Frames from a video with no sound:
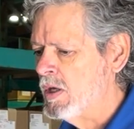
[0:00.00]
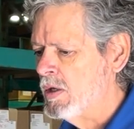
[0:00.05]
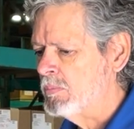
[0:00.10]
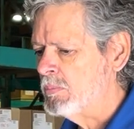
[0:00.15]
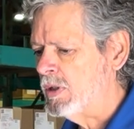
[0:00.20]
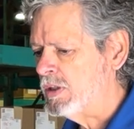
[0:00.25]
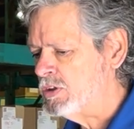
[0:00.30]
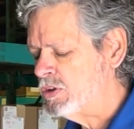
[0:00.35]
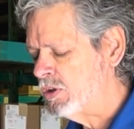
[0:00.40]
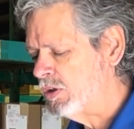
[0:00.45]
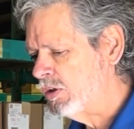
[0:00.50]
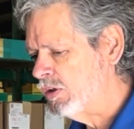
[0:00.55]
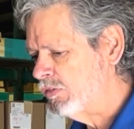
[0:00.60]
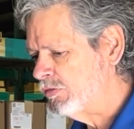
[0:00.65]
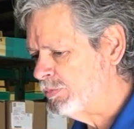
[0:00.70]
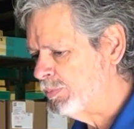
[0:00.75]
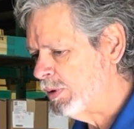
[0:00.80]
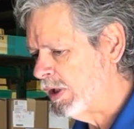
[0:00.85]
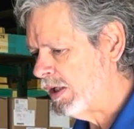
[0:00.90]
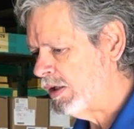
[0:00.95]
Make sure
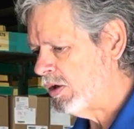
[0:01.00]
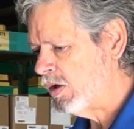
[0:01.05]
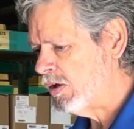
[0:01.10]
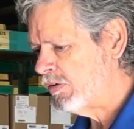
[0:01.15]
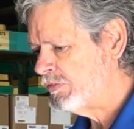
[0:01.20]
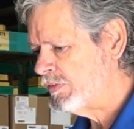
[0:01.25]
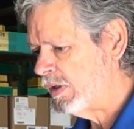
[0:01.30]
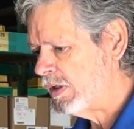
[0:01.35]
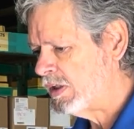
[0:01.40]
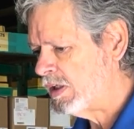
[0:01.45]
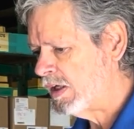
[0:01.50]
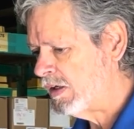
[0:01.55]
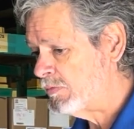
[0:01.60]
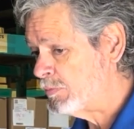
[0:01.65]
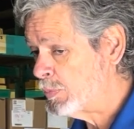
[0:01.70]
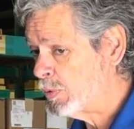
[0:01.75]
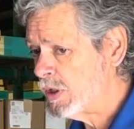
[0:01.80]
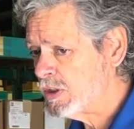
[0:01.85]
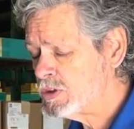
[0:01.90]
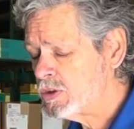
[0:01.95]
you've bled off any kind of
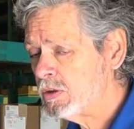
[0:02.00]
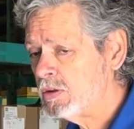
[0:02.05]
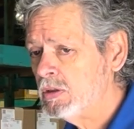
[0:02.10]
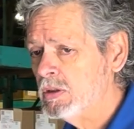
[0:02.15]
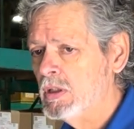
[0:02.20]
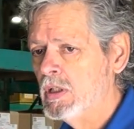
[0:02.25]
pressure